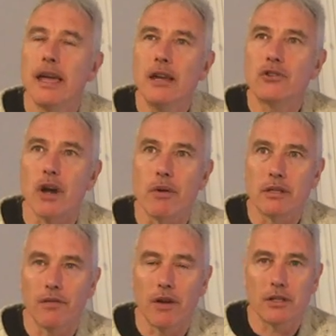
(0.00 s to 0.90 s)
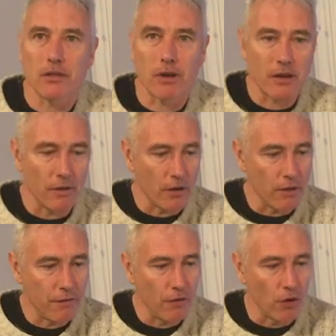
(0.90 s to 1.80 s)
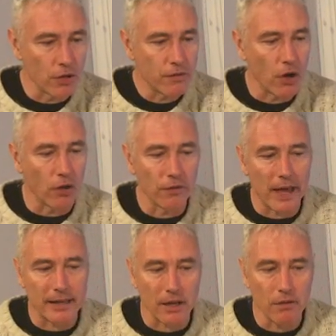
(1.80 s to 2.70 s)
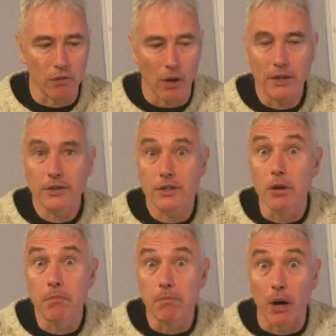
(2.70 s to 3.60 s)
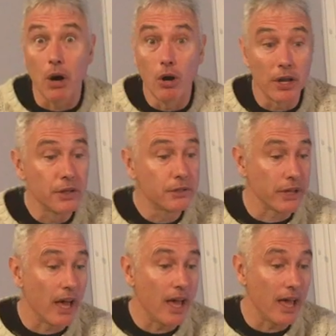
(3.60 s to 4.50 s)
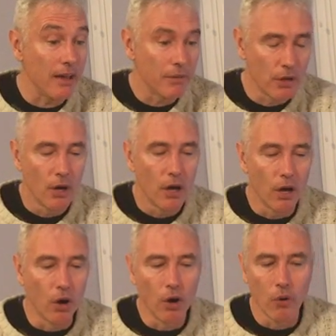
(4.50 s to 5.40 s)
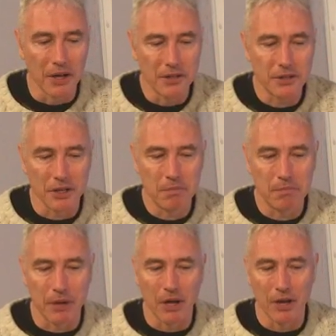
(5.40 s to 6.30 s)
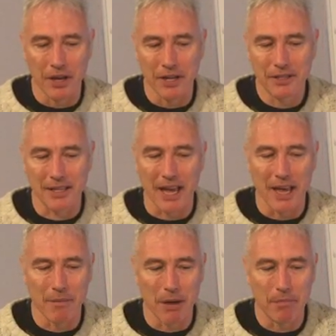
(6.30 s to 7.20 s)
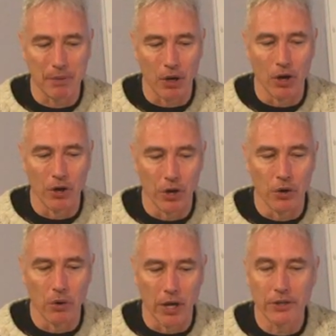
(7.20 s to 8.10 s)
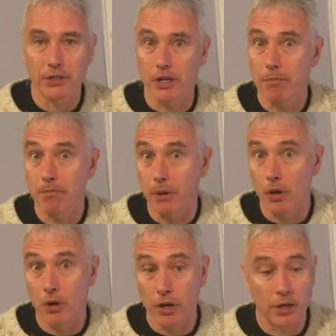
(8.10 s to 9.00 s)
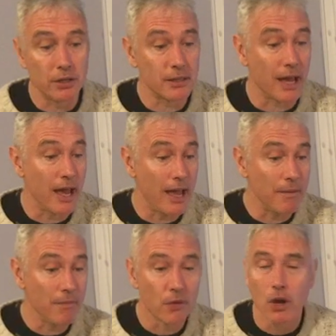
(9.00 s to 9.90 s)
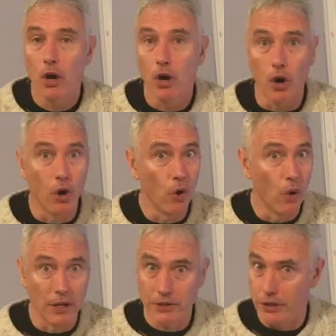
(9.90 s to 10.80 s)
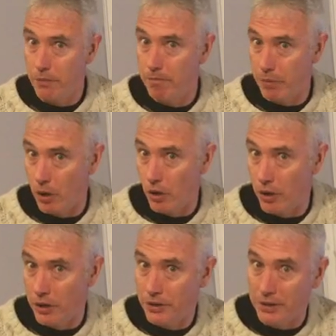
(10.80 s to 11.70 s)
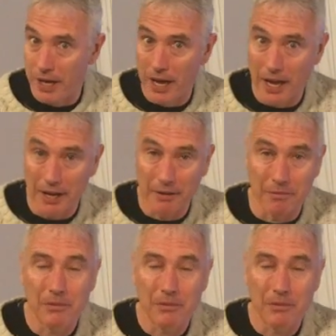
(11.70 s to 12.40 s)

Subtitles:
intro into verse 3 and 4, you've got that kind of once upon a time, oh once upon a time, once upon a time, oh once upon a time.